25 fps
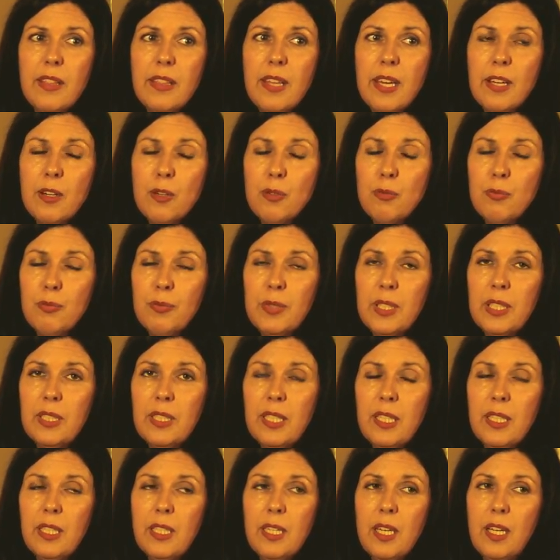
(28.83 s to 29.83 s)
that are
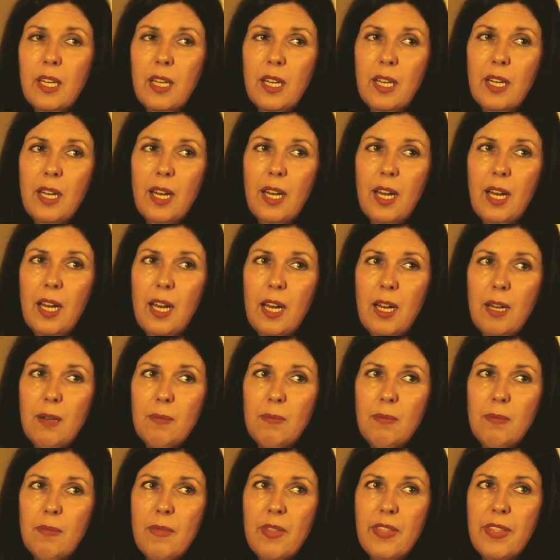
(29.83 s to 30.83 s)
really
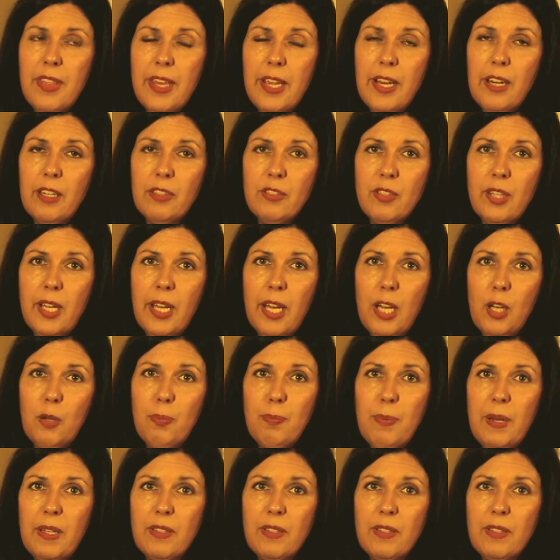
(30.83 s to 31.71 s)
there to help